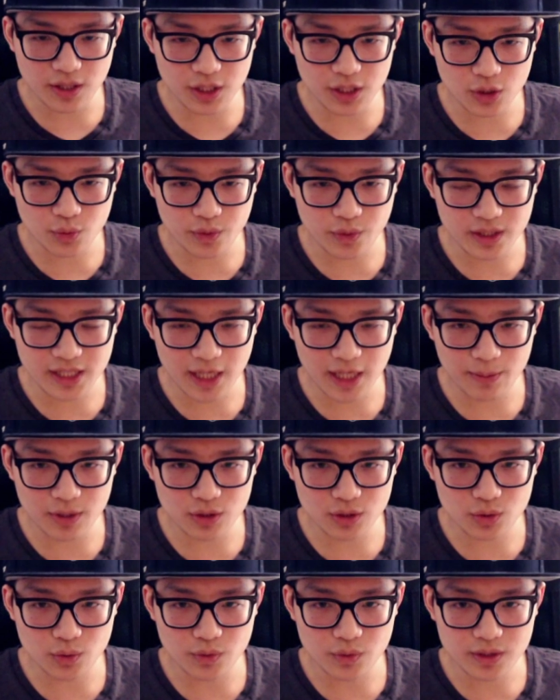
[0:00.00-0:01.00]
crit
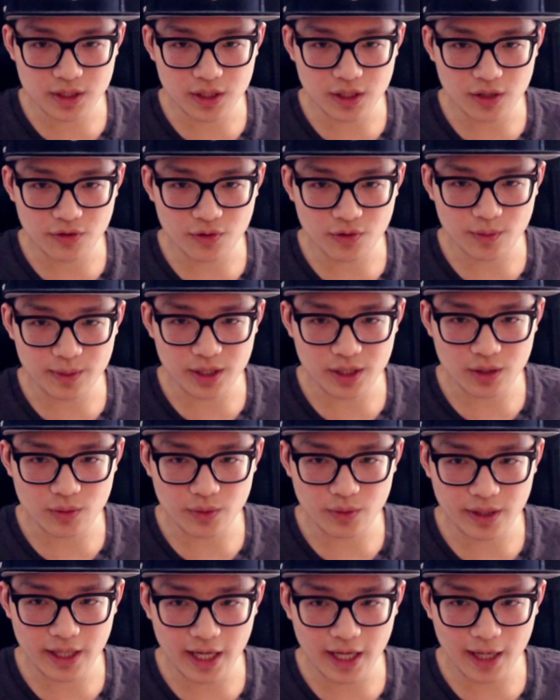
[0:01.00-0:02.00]
damage runes here for me to
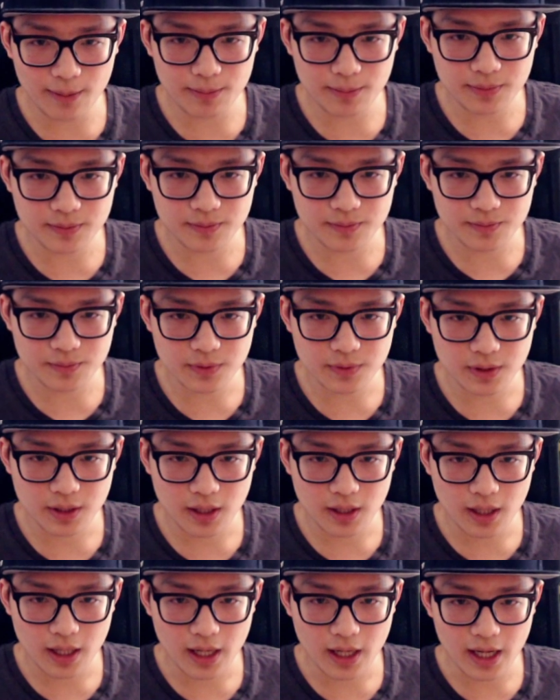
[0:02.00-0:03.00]
re-app,
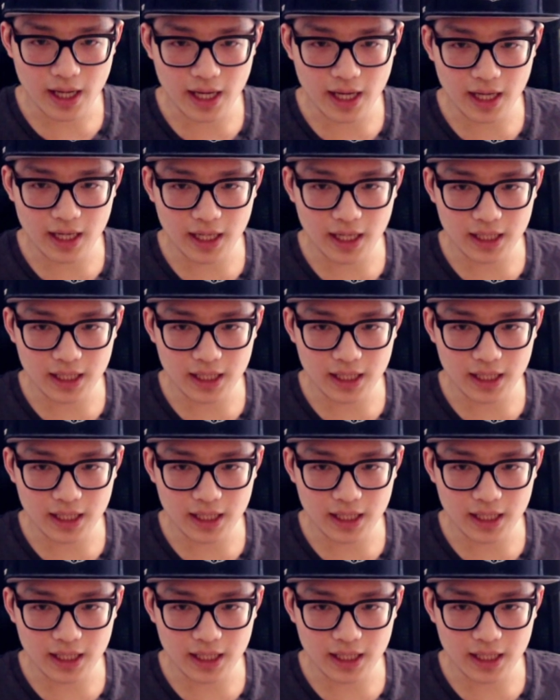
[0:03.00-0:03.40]
and I